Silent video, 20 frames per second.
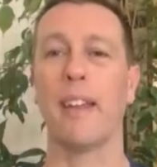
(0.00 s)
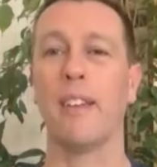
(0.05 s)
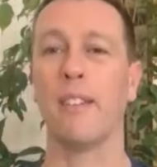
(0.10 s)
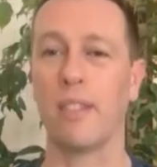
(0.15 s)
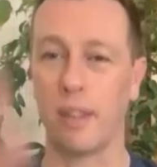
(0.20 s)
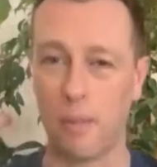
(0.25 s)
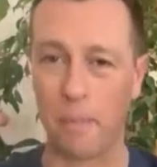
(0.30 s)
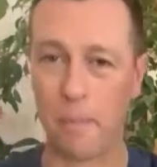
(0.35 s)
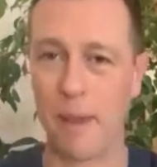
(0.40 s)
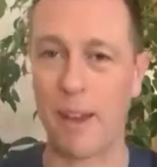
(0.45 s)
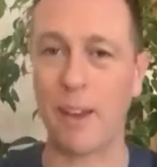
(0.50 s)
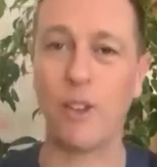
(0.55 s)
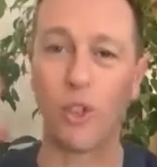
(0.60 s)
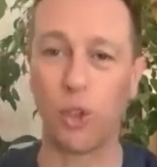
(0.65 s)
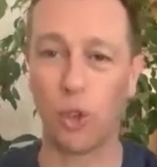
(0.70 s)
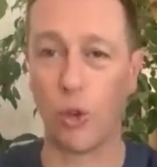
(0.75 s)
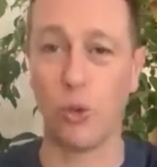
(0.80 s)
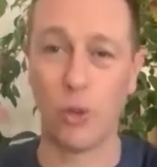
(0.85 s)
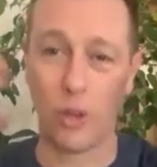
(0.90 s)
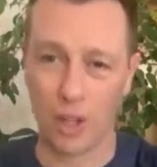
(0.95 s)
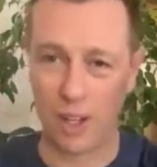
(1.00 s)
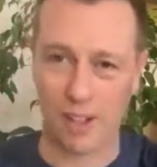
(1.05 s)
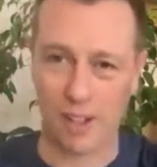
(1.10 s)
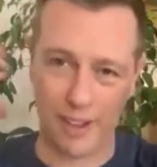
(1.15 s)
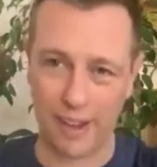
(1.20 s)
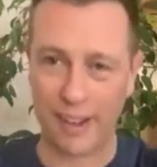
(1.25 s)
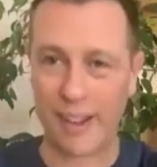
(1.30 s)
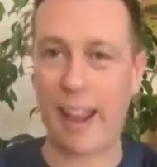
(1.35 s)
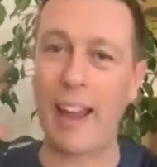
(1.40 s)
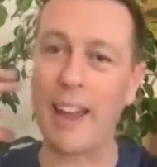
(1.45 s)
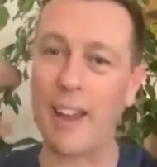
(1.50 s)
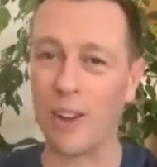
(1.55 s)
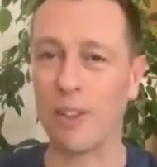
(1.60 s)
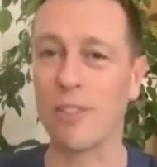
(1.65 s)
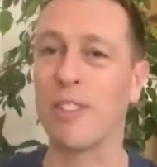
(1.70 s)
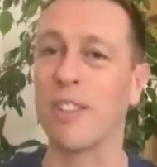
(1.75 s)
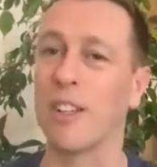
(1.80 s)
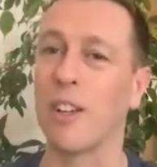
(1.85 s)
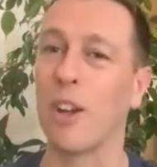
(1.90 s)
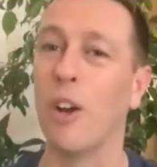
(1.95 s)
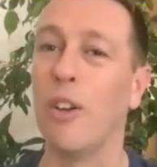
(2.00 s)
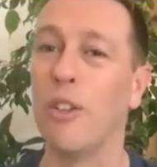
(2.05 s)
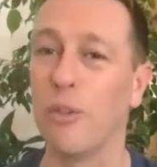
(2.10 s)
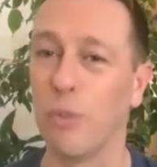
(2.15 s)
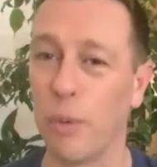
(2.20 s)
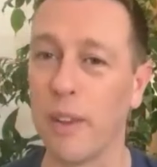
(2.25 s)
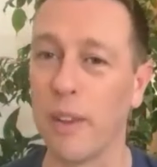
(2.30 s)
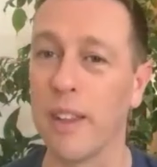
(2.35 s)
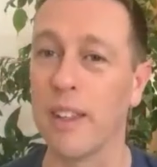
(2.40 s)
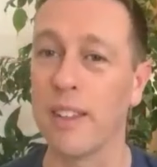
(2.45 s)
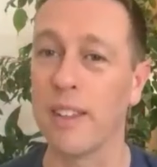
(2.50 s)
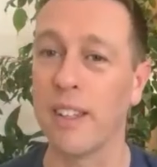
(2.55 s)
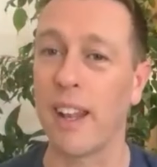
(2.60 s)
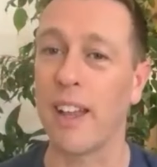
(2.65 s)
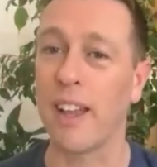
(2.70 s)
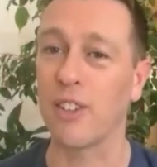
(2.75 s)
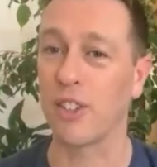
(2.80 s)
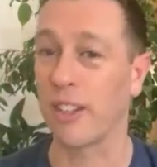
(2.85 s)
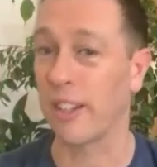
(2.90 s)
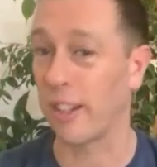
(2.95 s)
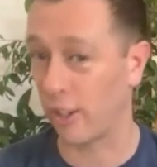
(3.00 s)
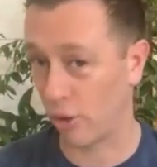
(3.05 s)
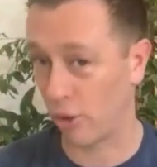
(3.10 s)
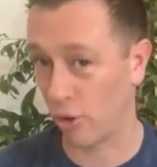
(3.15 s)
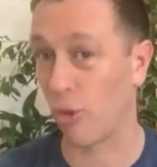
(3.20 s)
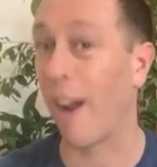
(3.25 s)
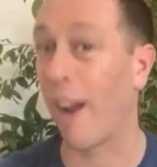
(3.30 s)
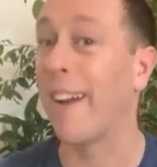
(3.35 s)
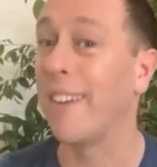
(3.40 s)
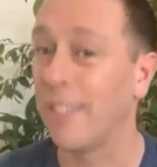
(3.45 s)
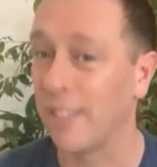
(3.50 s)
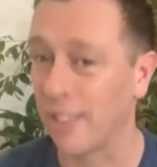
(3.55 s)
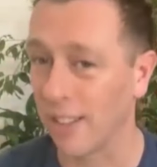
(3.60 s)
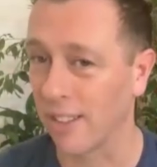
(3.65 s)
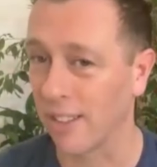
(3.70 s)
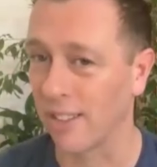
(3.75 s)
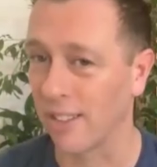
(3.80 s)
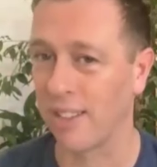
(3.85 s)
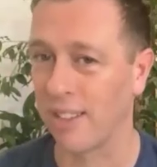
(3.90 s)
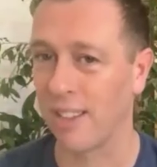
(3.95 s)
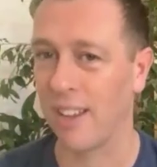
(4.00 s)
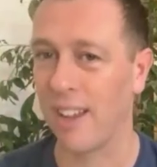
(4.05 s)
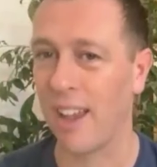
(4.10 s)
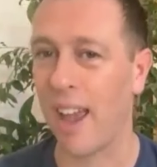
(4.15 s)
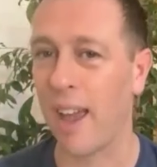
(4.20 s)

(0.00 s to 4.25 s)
It's the mental chaos that goes with it that actually drains us.